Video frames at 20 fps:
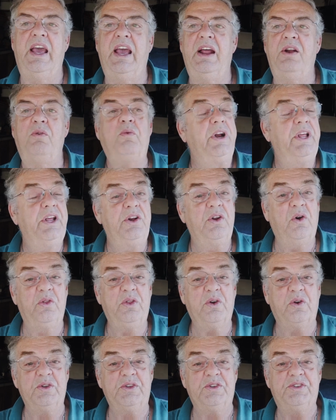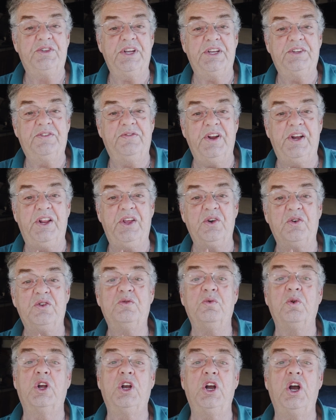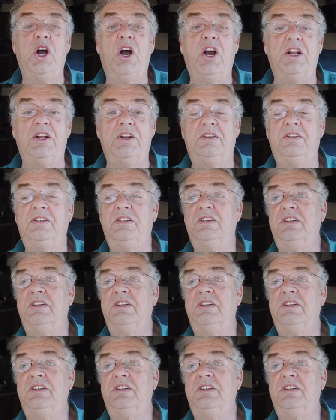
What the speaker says: And what do you know, those 6 videos were gone.